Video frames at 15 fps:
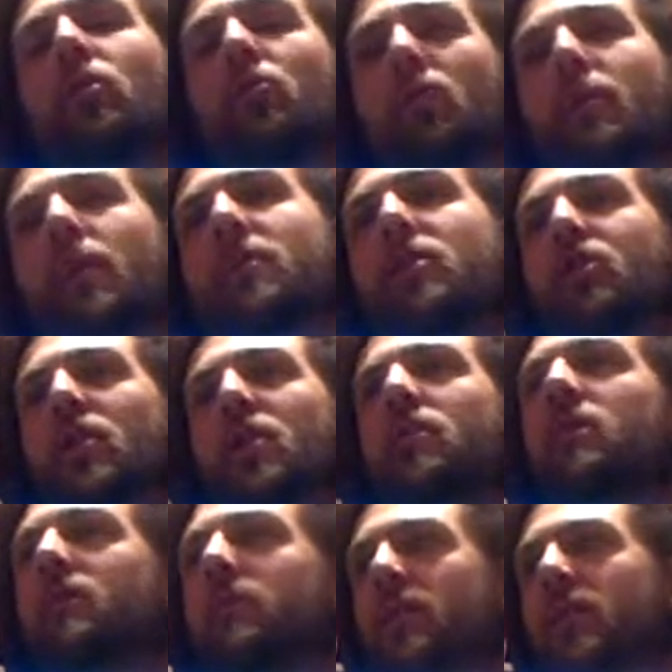Coronal mass
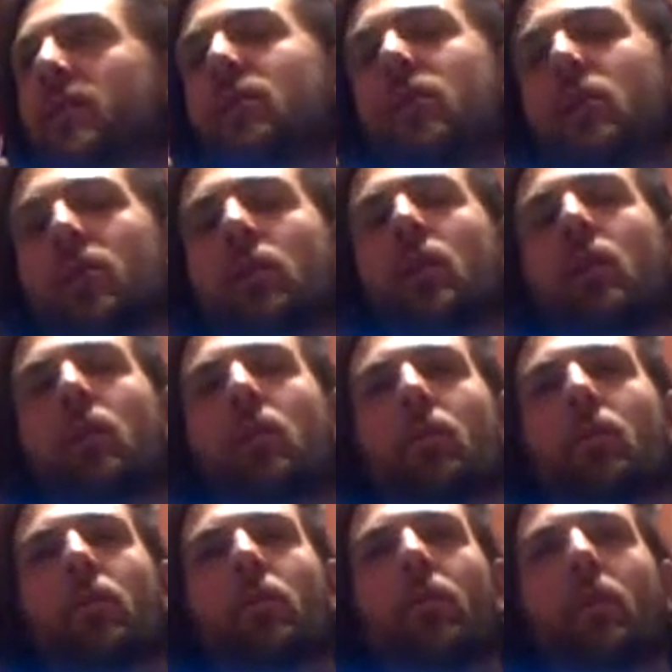ejections I've seen, you know,
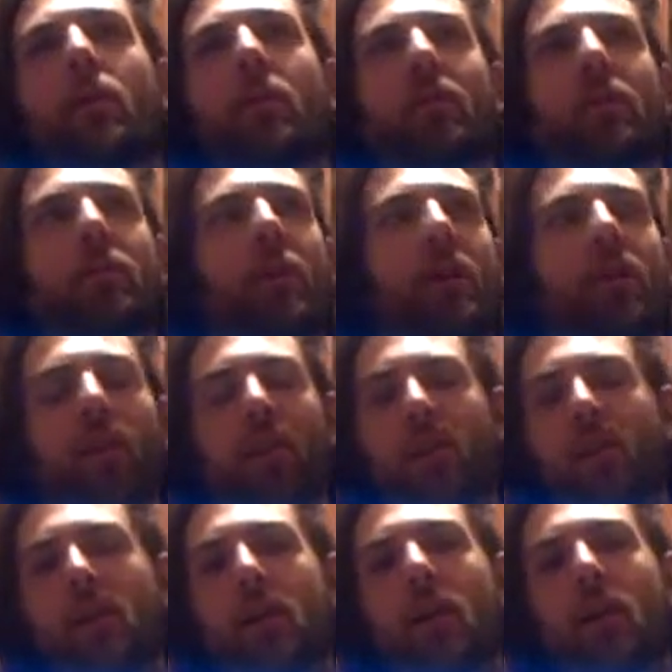little way more from like
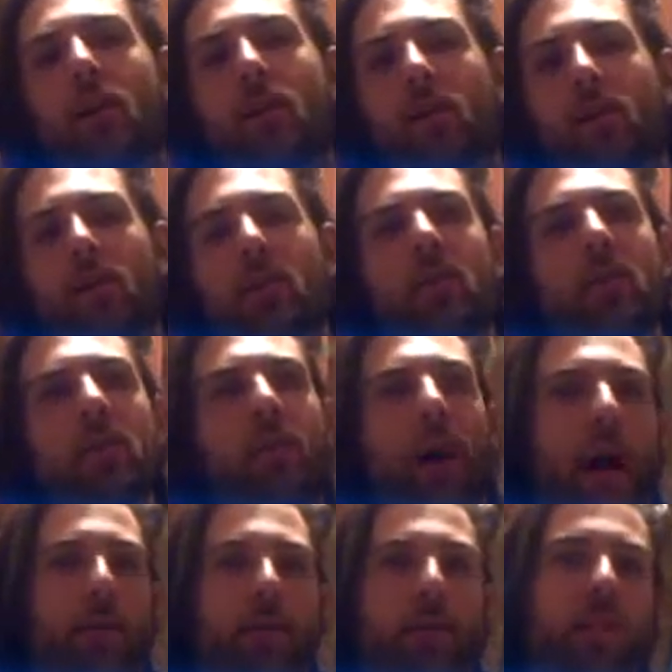39 degrees,
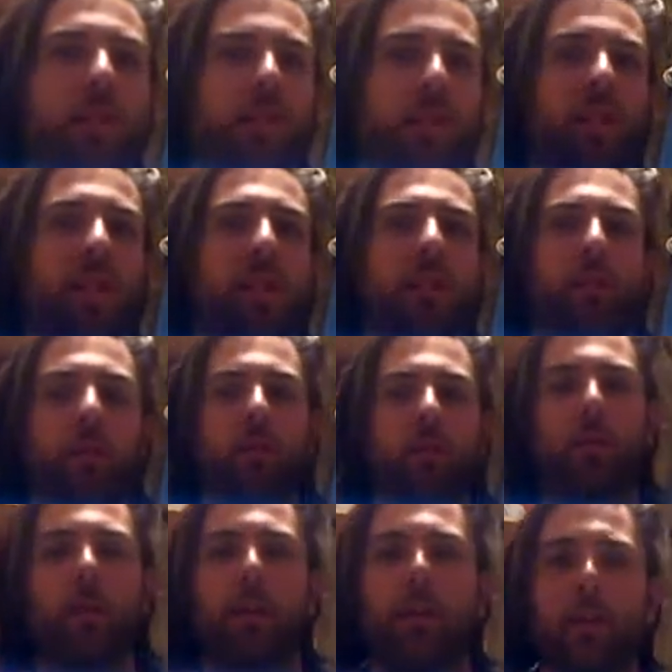averaging 60
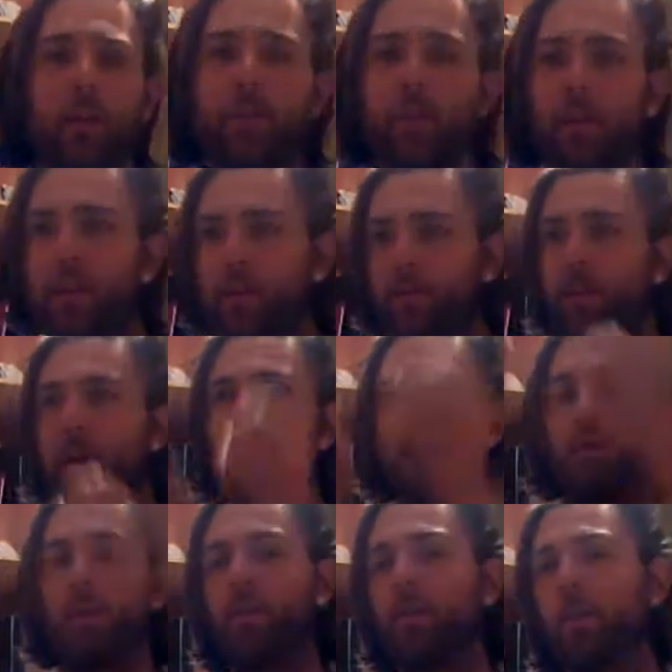degree span
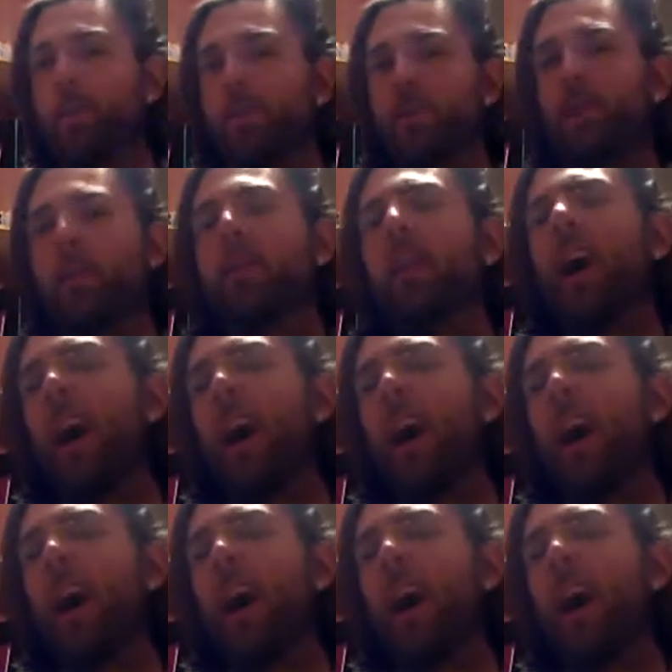away from the sun,